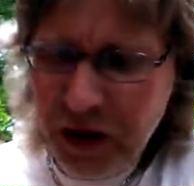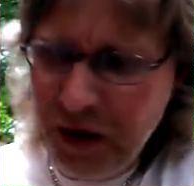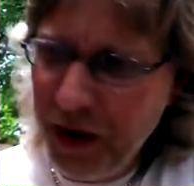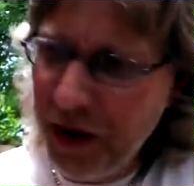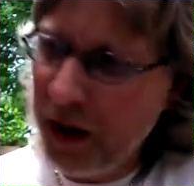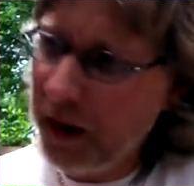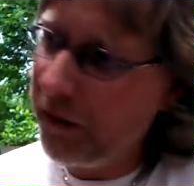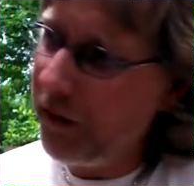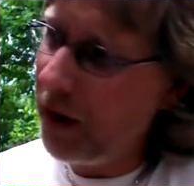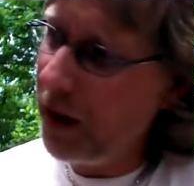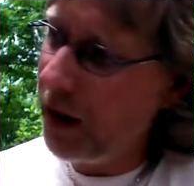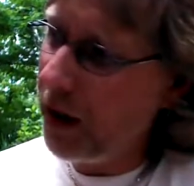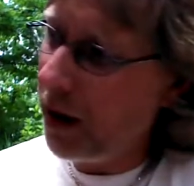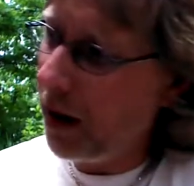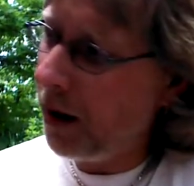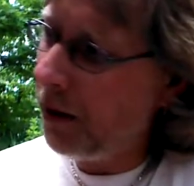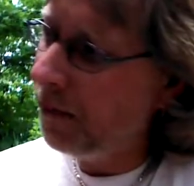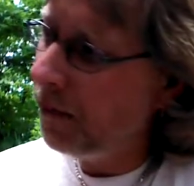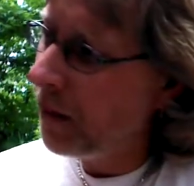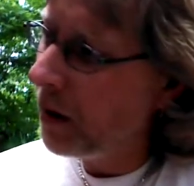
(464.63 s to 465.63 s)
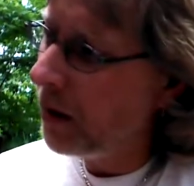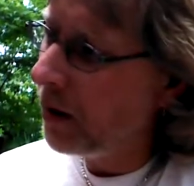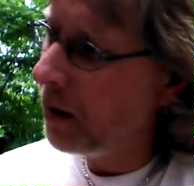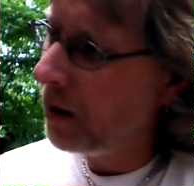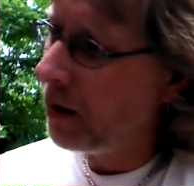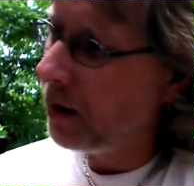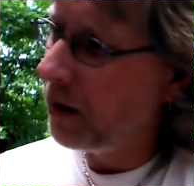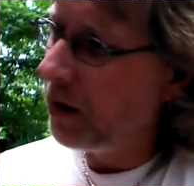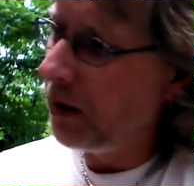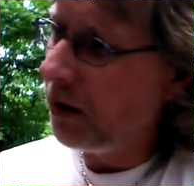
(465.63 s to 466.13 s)
Think of the
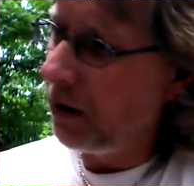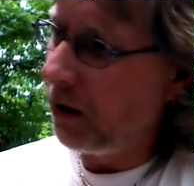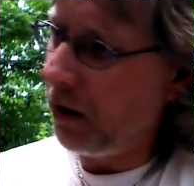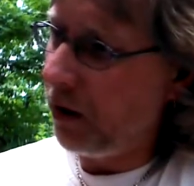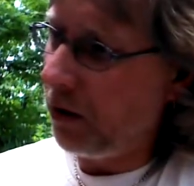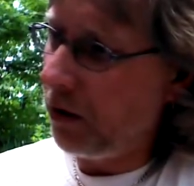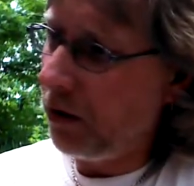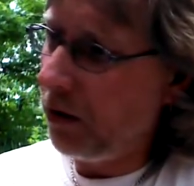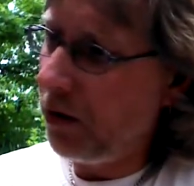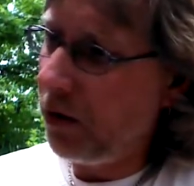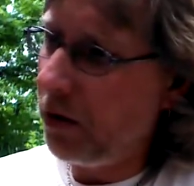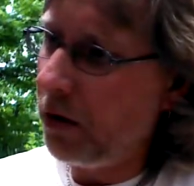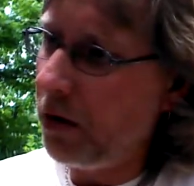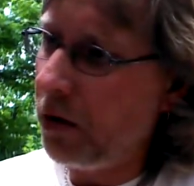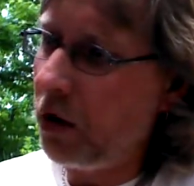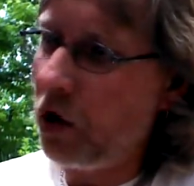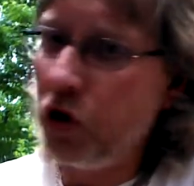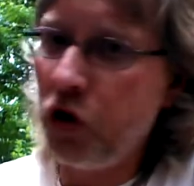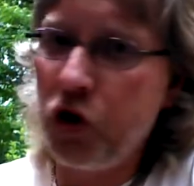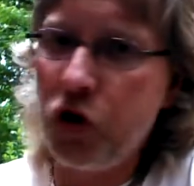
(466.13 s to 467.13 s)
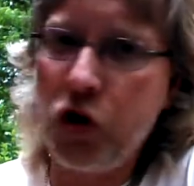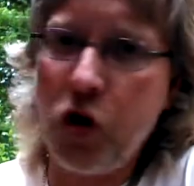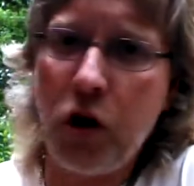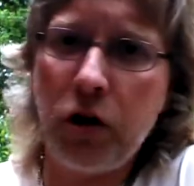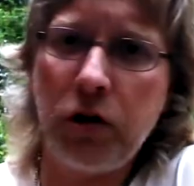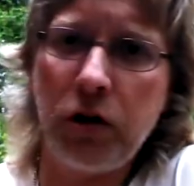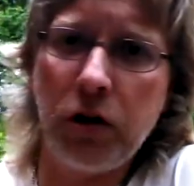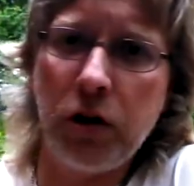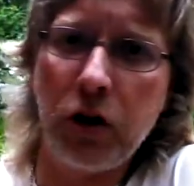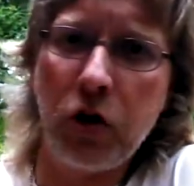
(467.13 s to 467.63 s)
little
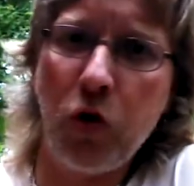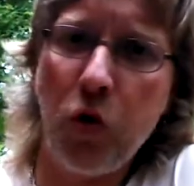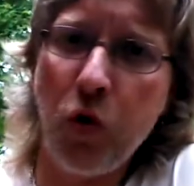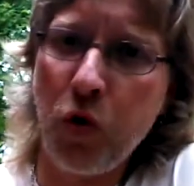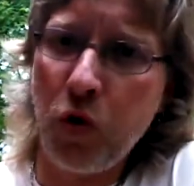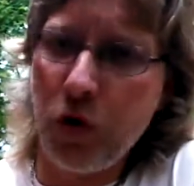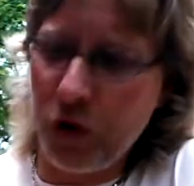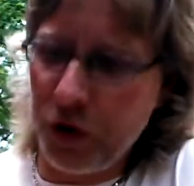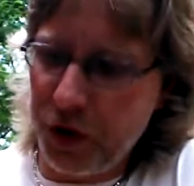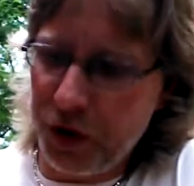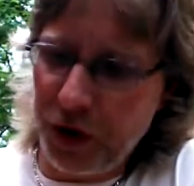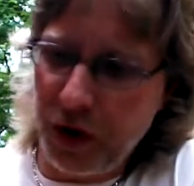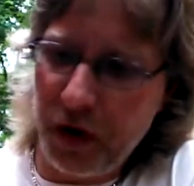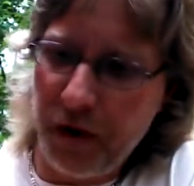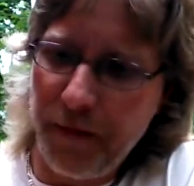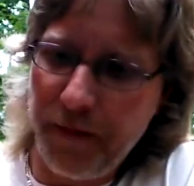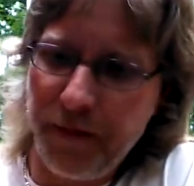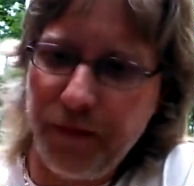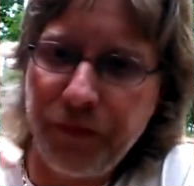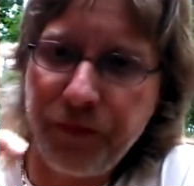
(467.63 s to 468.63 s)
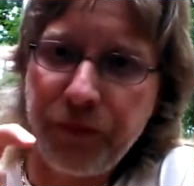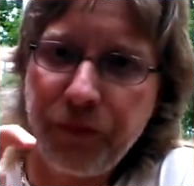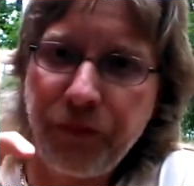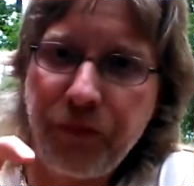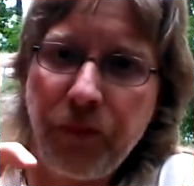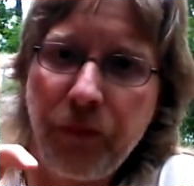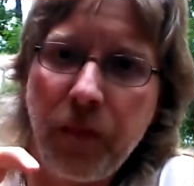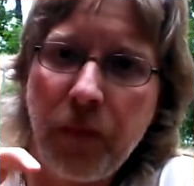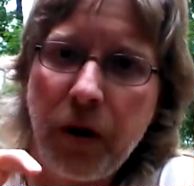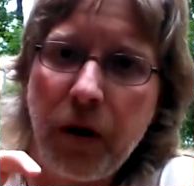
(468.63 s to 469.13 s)
chocolate liqueurs
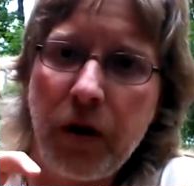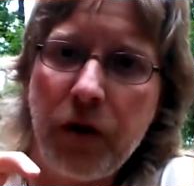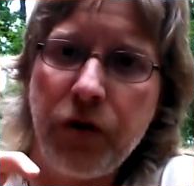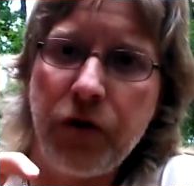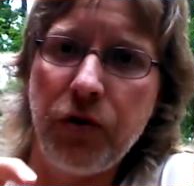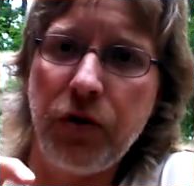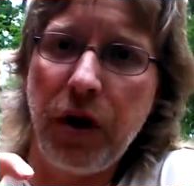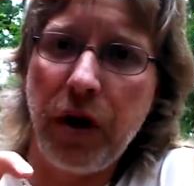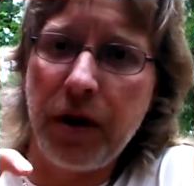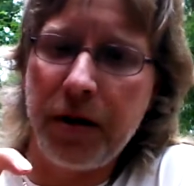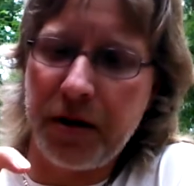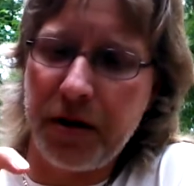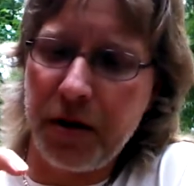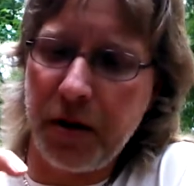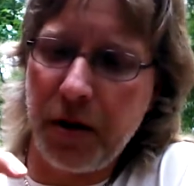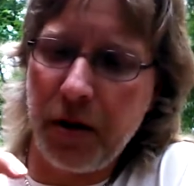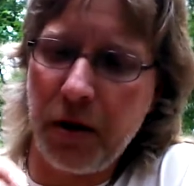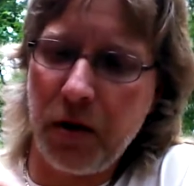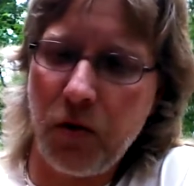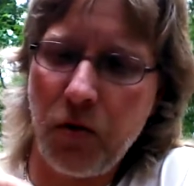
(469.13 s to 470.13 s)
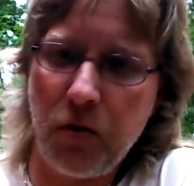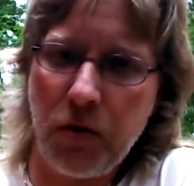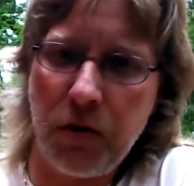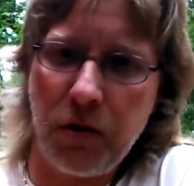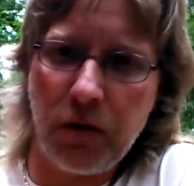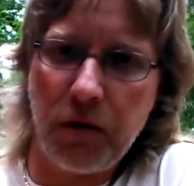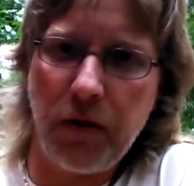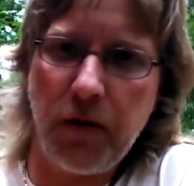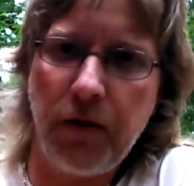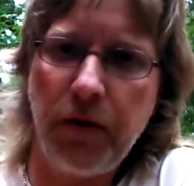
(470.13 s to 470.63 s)
that you get where
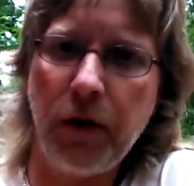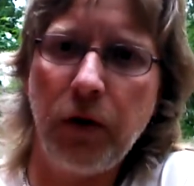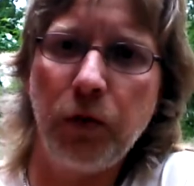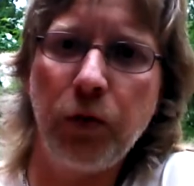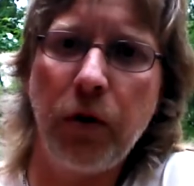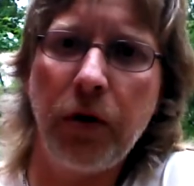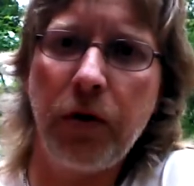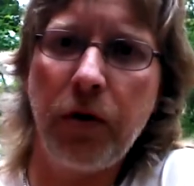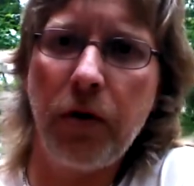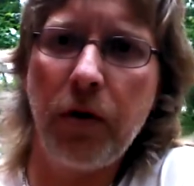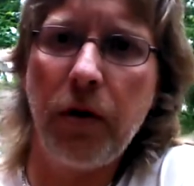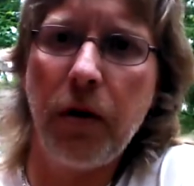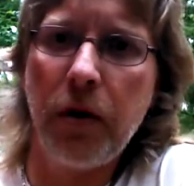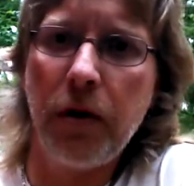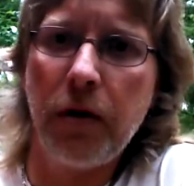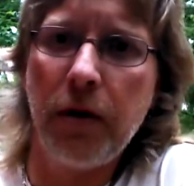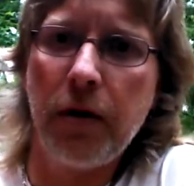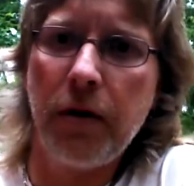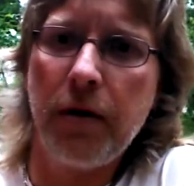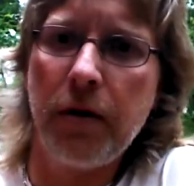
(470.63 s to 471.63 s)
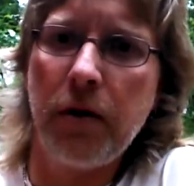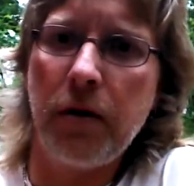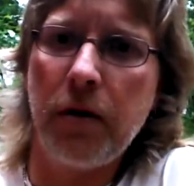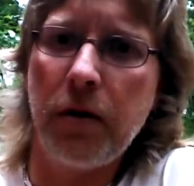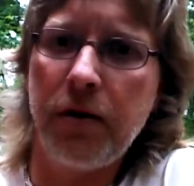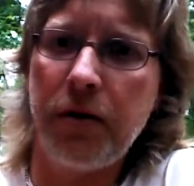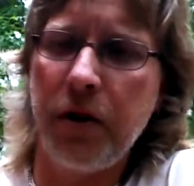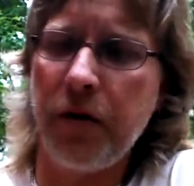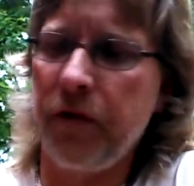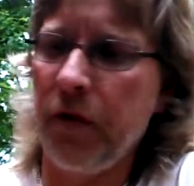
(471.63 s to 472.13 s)
they're filled with
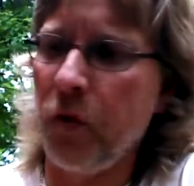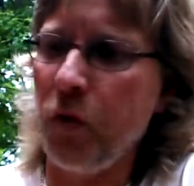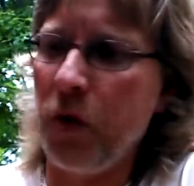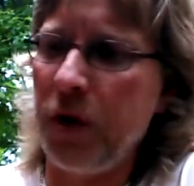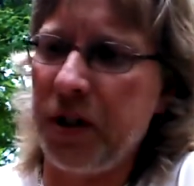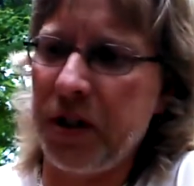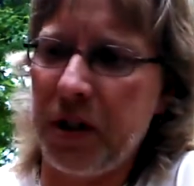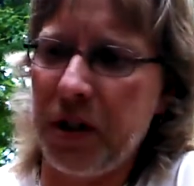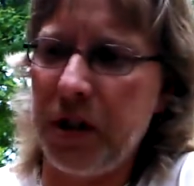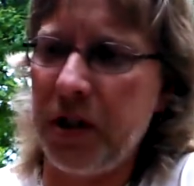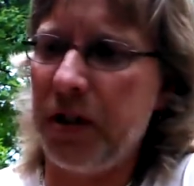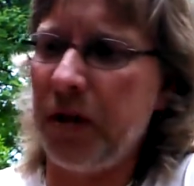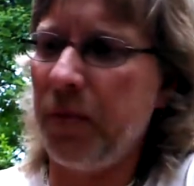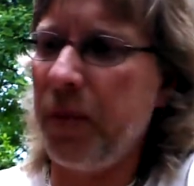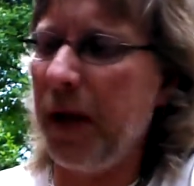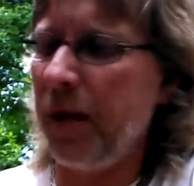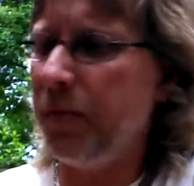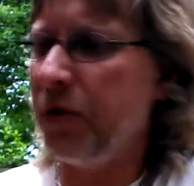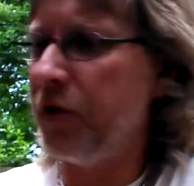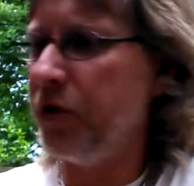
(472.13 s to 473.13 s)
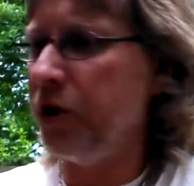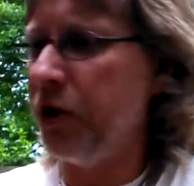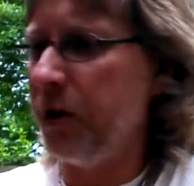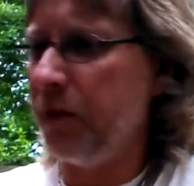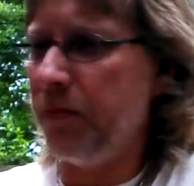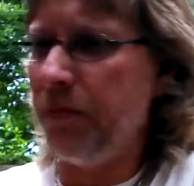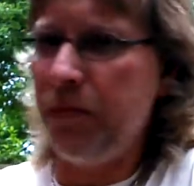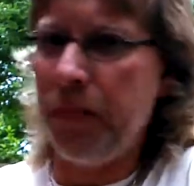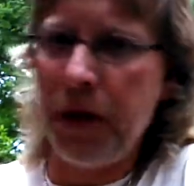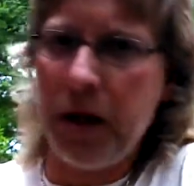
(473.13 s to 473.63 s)
different whiskeys. Sometimes they're
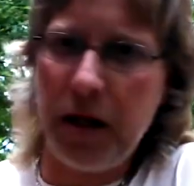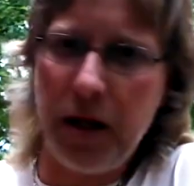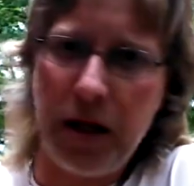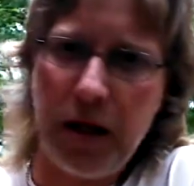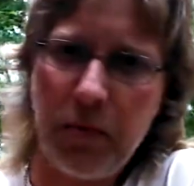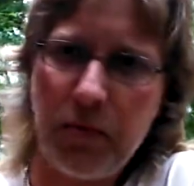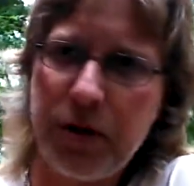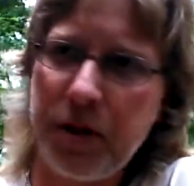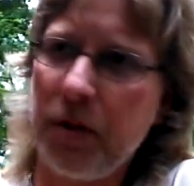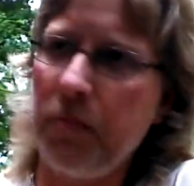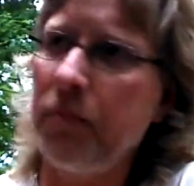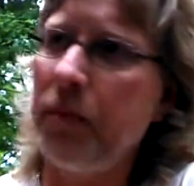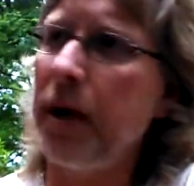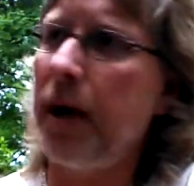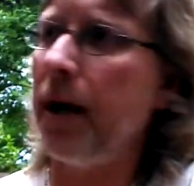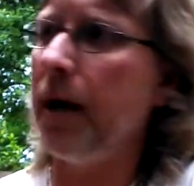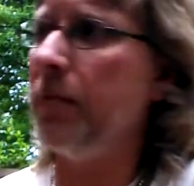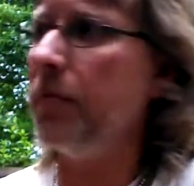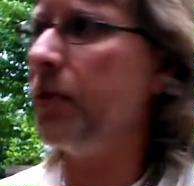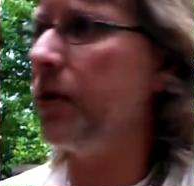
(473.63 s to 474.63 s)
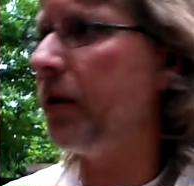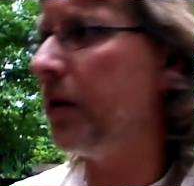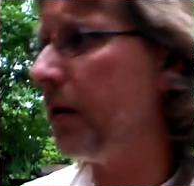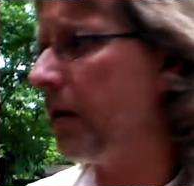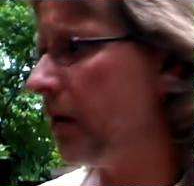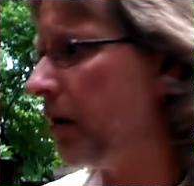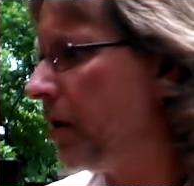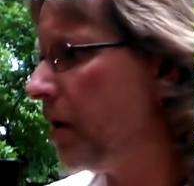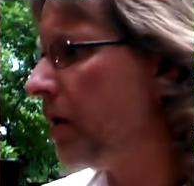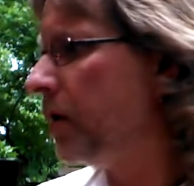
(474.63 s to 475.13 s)
Jim Beam, sometimes
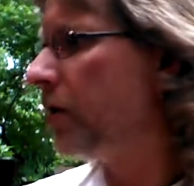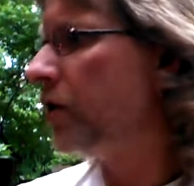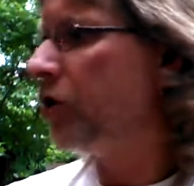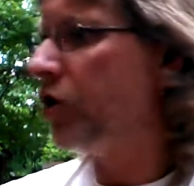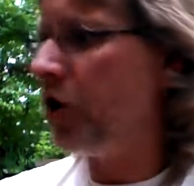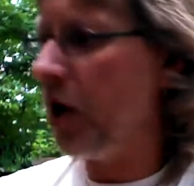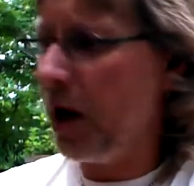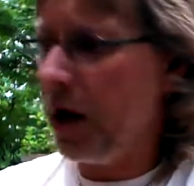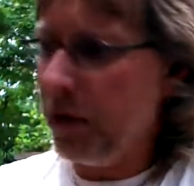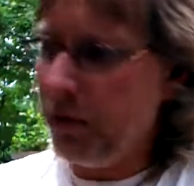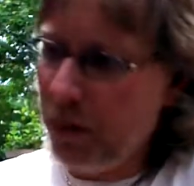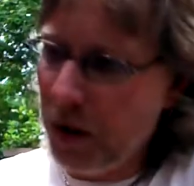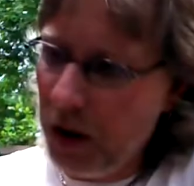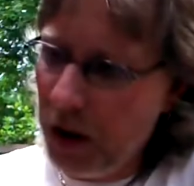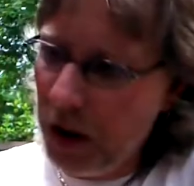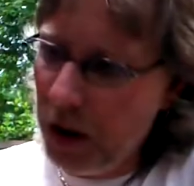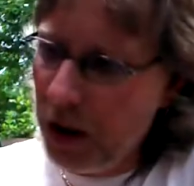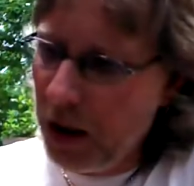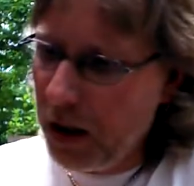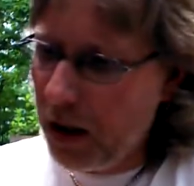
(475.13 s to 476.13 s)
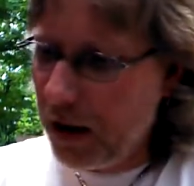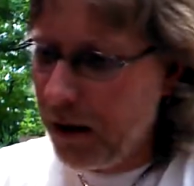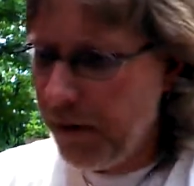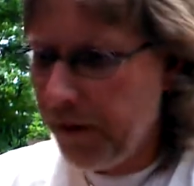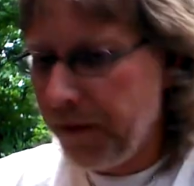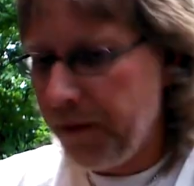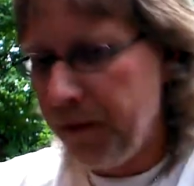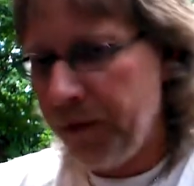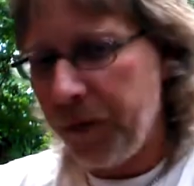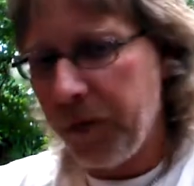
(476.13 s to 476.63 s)
they're J&B,
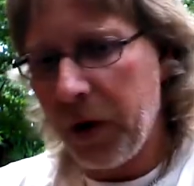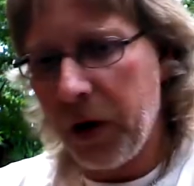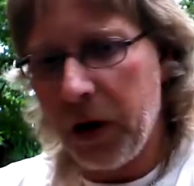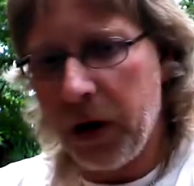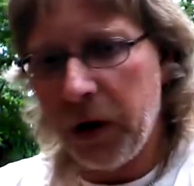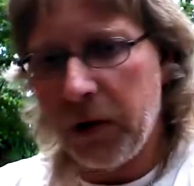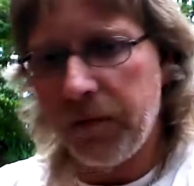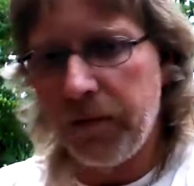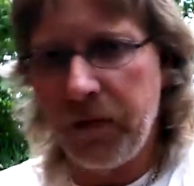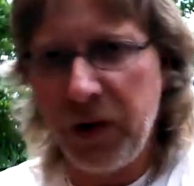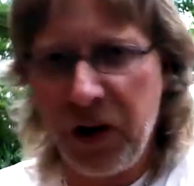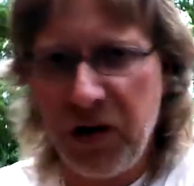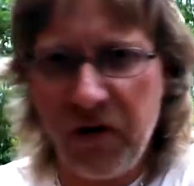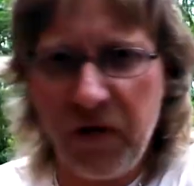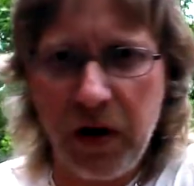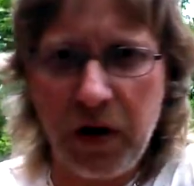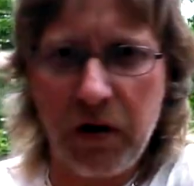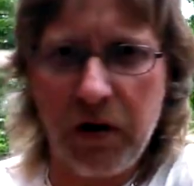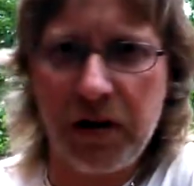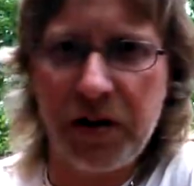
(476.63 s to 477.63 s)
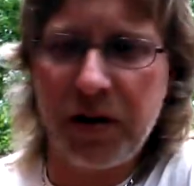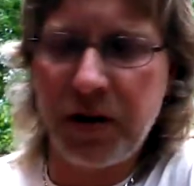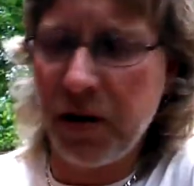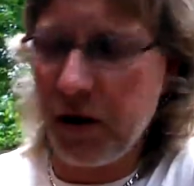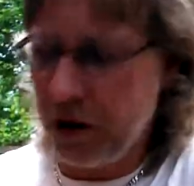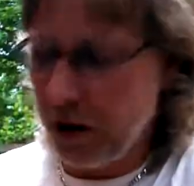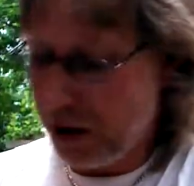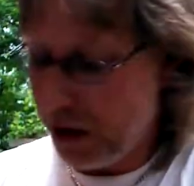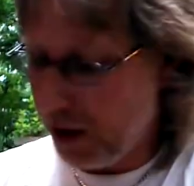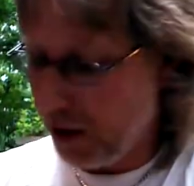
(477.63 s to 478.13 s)
various
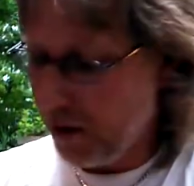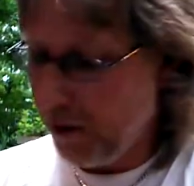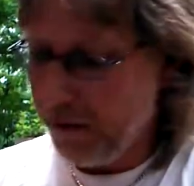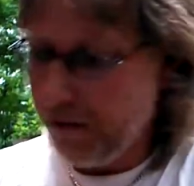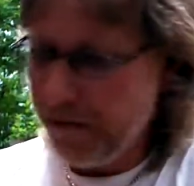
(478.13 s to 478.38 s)
things.